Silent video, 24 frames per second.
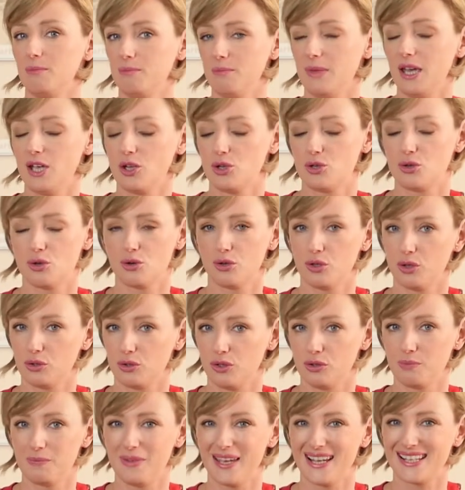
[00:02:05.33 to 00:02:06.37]
make sure you
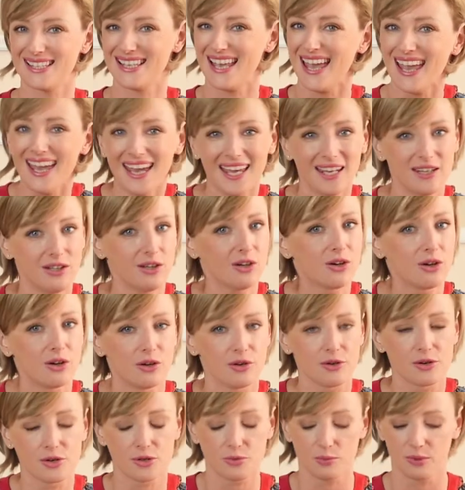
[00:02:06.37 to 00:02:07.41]
don't mix any
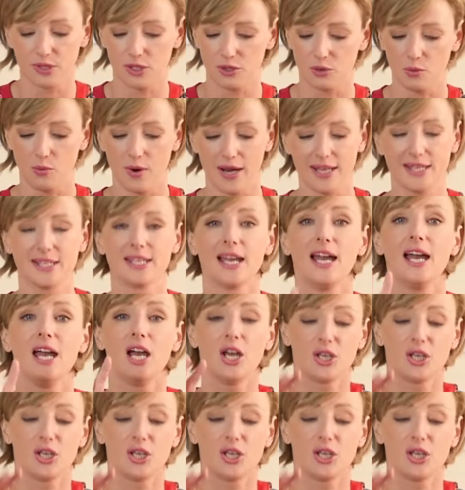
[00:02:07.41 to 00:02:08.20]
colors with your whites.